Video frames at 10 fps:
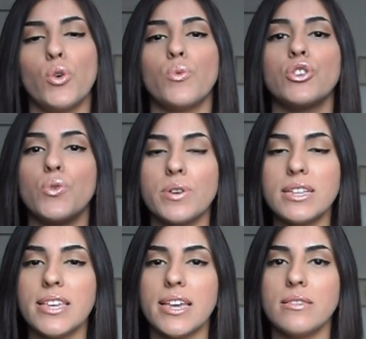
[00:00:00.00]
What you
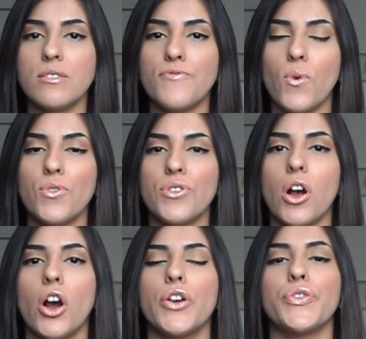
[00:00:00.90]
want to take in this folder
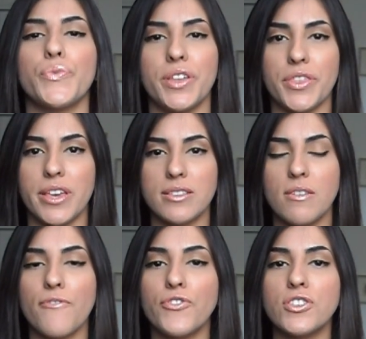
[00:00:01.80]
are three things.
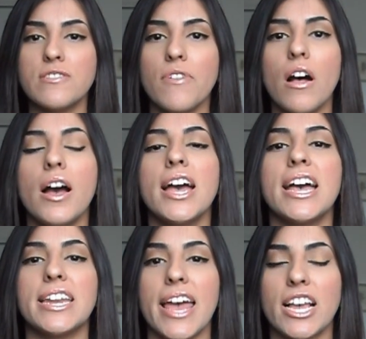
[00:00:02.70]
First of all,
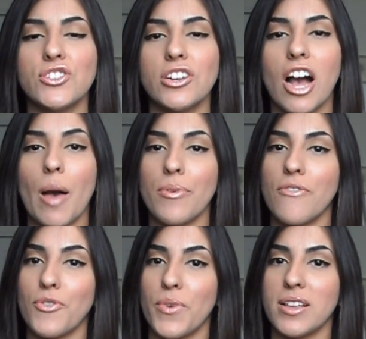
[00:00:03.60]
an extra copy
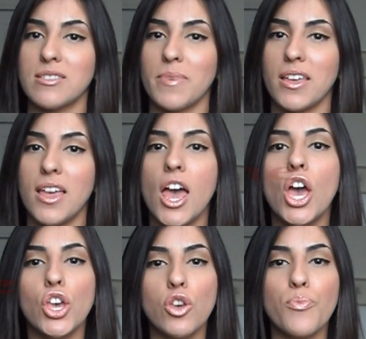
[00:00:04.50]
of your resume.
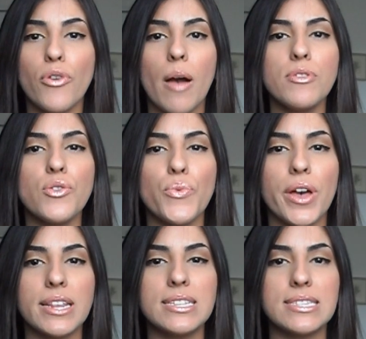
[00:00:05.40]
You probably
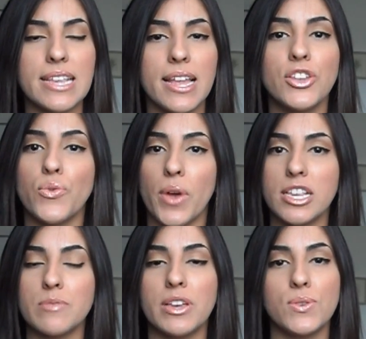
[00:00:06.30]
already sent your
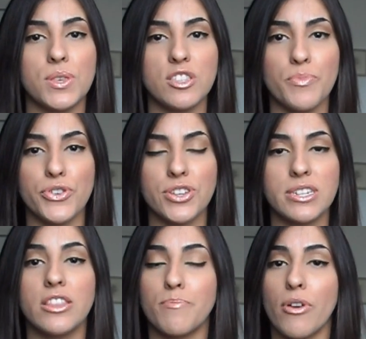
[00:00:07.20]
resume to this
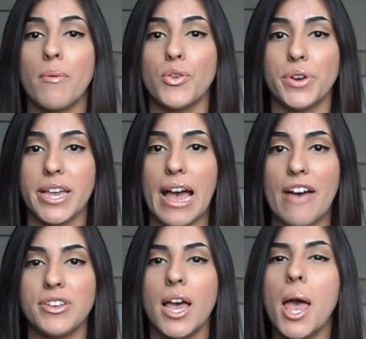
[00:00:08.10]
person, and they probably already
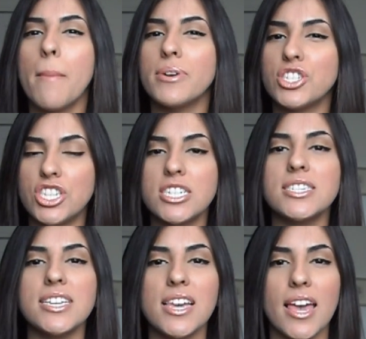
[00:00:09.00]
have it, but
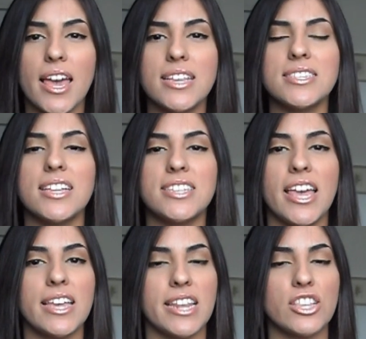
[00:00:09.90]
just in case,
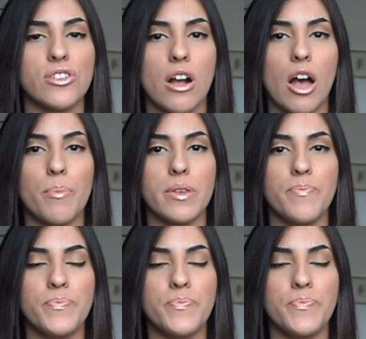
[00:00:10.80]
take an extra copy.